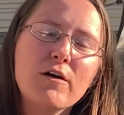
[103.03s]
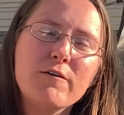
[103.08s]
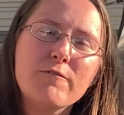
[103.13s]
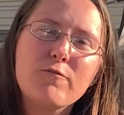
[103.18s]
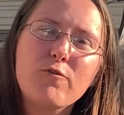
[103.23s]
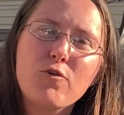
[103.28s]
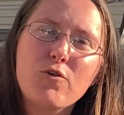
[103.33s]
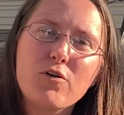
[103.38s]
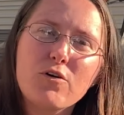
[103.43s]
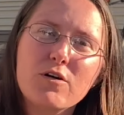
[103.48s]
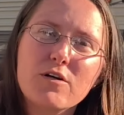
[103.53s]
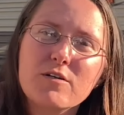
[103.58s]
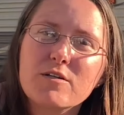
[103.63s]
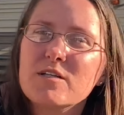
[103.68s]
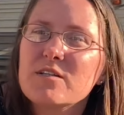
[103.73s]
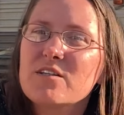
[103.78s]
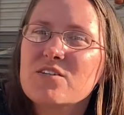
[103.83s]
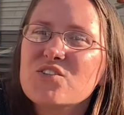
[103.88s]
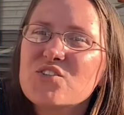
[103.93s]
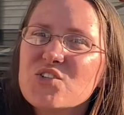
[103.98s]
for
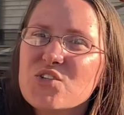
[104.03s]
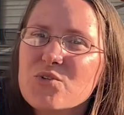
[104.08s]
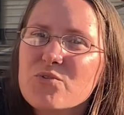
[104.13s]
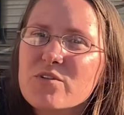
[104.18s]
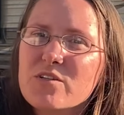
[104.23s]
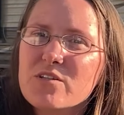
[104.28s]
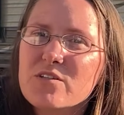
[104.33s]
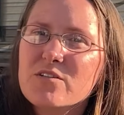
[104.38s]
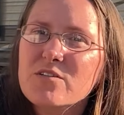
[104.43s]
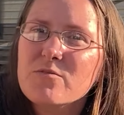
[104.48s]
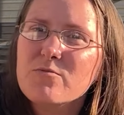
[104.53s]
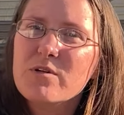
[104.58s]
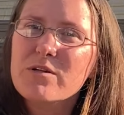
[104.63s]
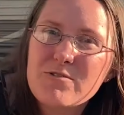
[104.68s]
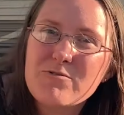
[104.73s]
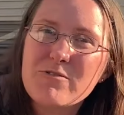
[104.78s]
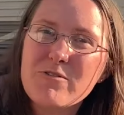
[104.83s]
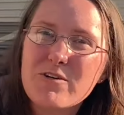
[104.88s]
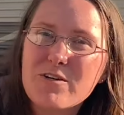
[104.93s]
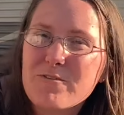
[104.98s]
the sewer when
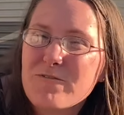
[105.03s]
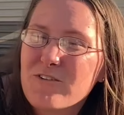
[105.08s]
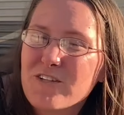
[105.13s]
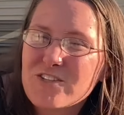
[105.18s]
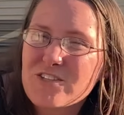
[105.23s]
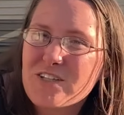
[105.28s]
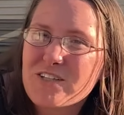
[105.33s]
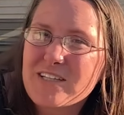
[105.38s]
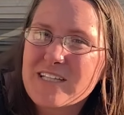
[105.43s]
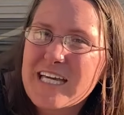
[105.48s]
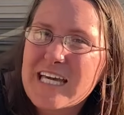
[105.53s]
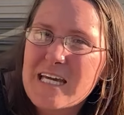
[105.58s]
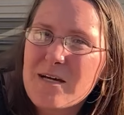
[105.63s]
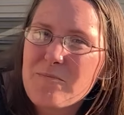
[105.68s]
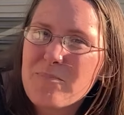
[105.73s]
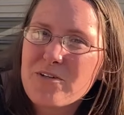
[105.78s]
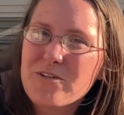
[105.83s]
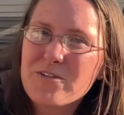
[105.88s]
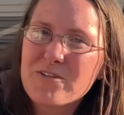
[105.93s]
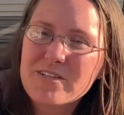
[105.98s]
we want to flush out the
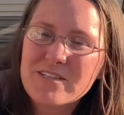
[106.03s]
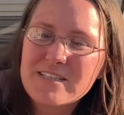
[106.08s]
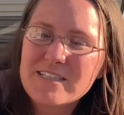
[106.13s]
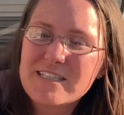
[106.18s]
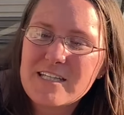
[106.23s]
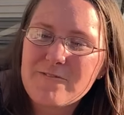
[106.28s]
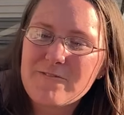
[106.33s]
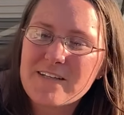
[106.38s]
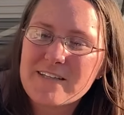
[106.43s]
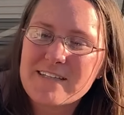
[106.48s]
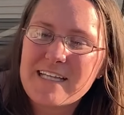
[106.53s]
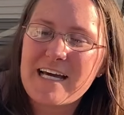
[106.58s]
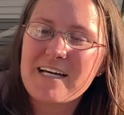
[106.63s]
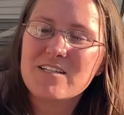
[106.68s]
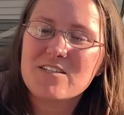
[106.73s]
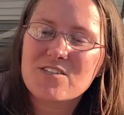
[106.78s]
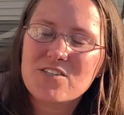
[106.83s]
camper, stuff like that.